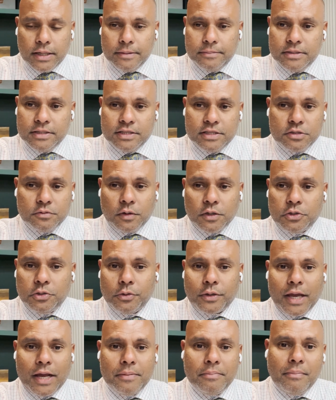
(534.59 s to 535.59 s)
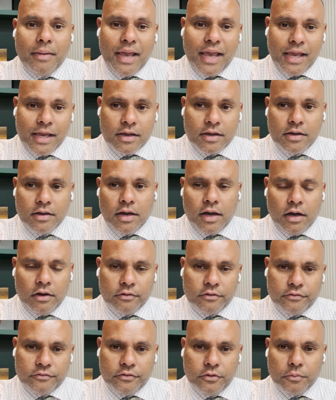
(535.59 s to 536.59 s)
this is what you can make
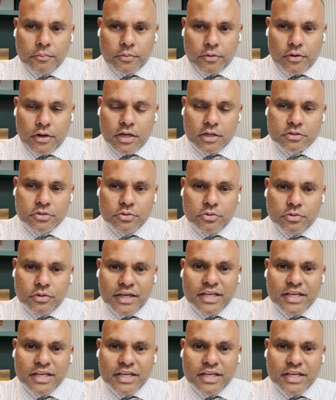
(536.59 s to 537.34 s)
out of your products or